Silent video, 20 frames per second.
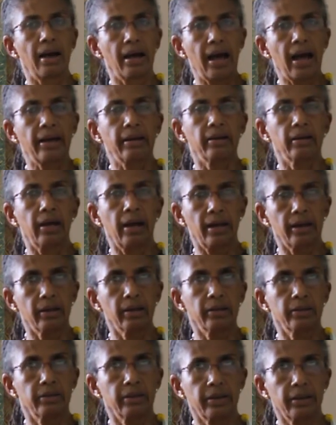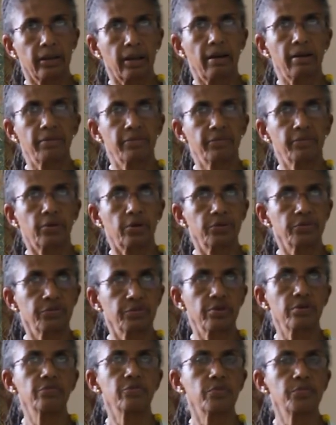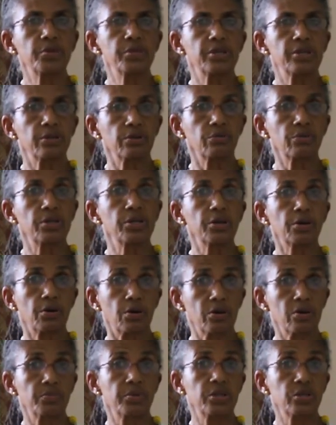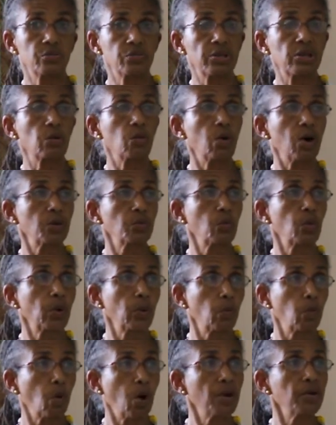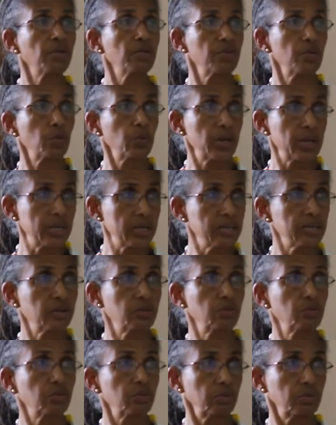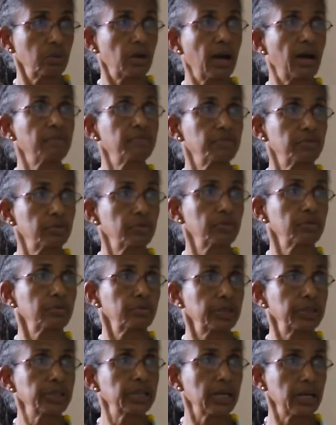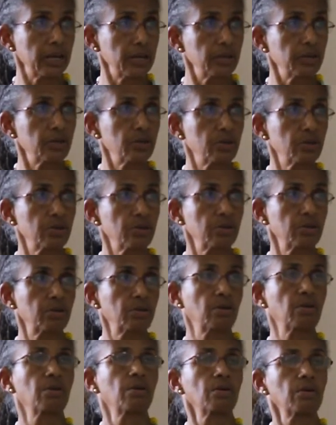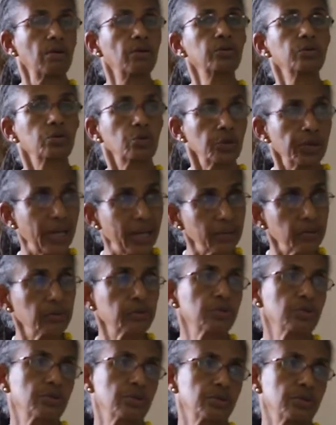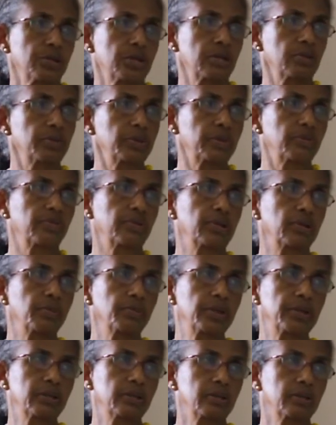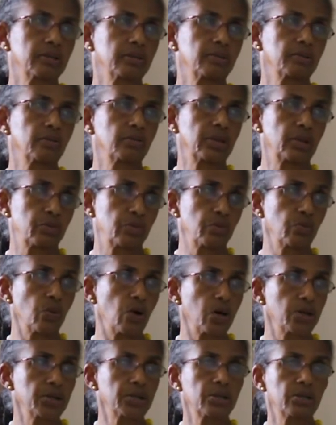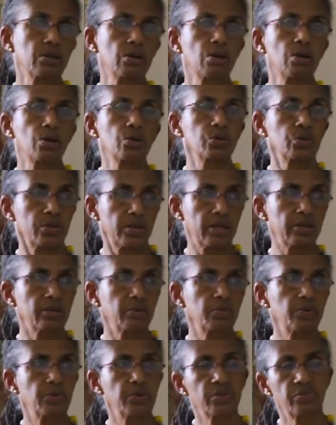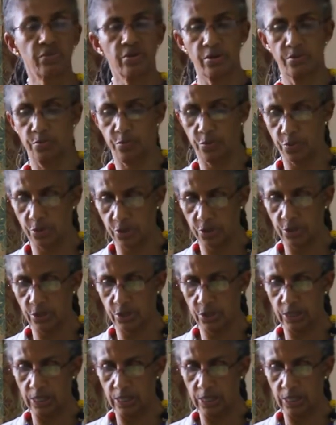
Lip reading: It confirmed for me that the green economy is really one of the ways that you have to engage to get to the sustainable development that we want. So that to me was very important.